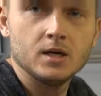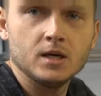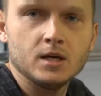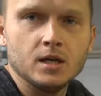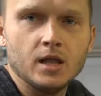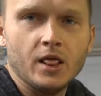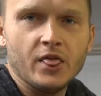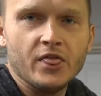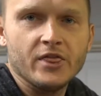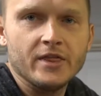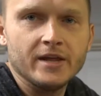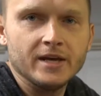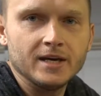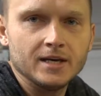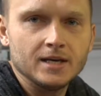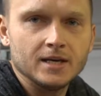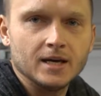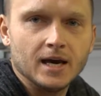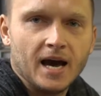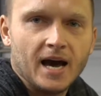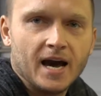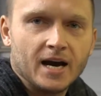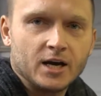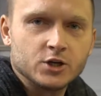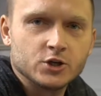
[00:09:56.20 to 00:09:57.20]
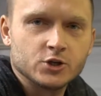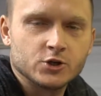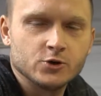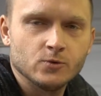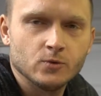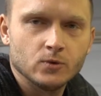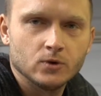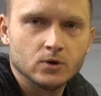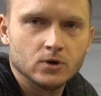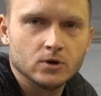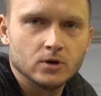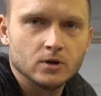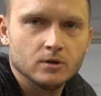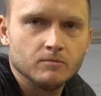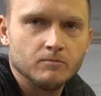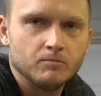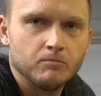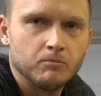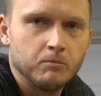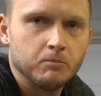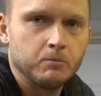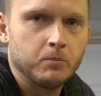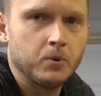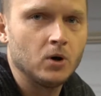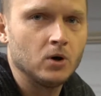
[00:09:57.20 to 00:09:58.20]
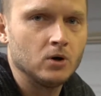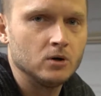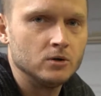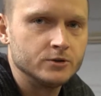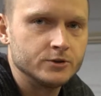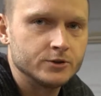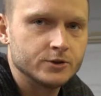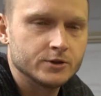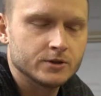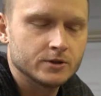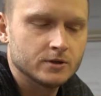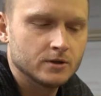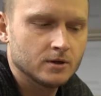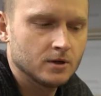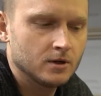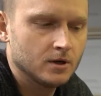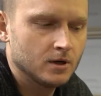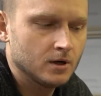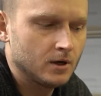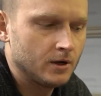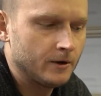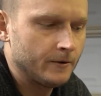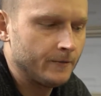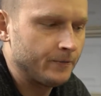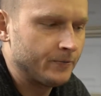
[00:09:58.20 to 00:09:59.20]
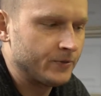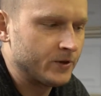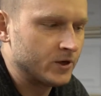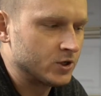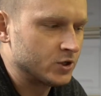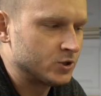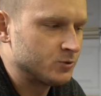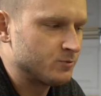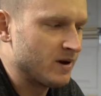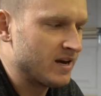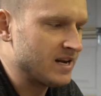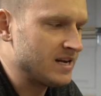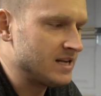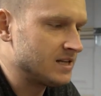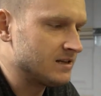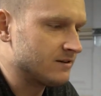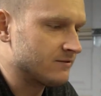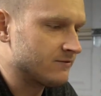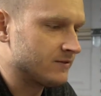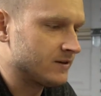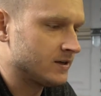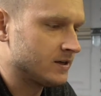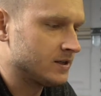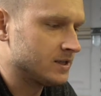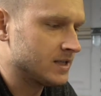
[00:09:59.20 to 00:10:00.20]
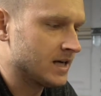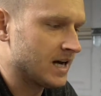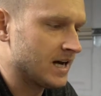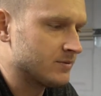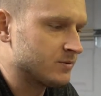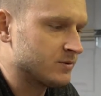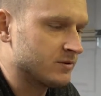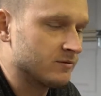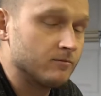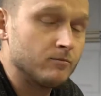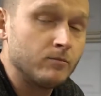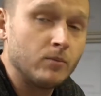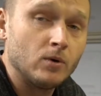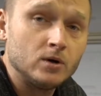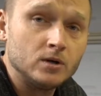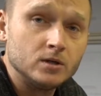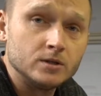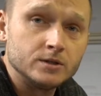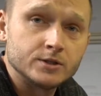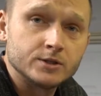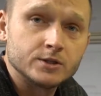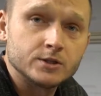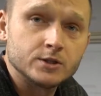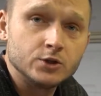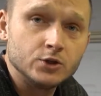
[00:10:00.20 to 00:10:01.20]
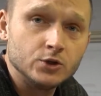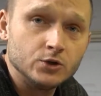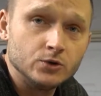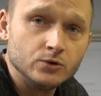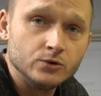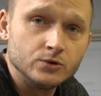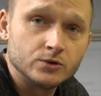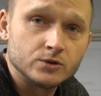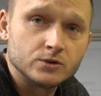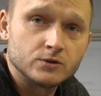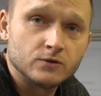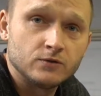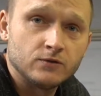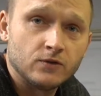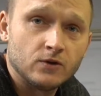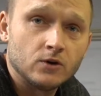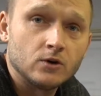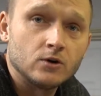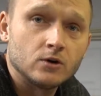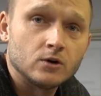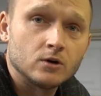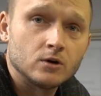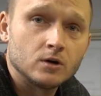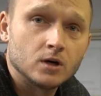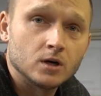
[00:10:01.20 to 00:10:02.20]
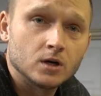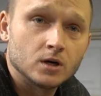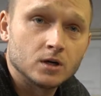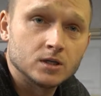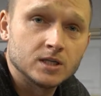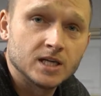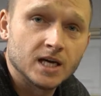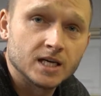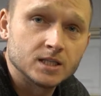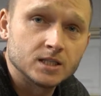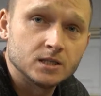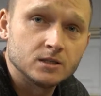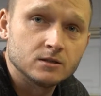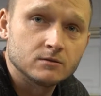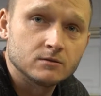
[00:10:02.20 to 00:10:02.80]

the actual bolts. There's many different types of bolts used for connecting